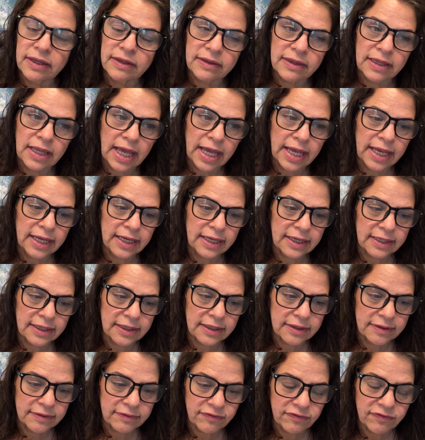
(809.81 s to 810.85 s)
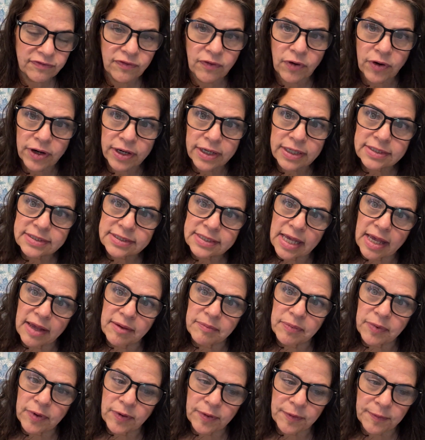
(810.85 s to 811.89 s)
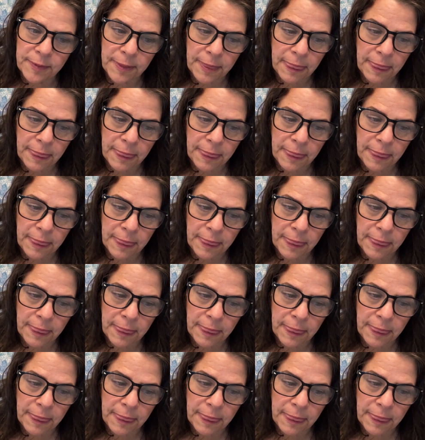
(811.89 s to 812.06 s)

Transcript: Like, for example,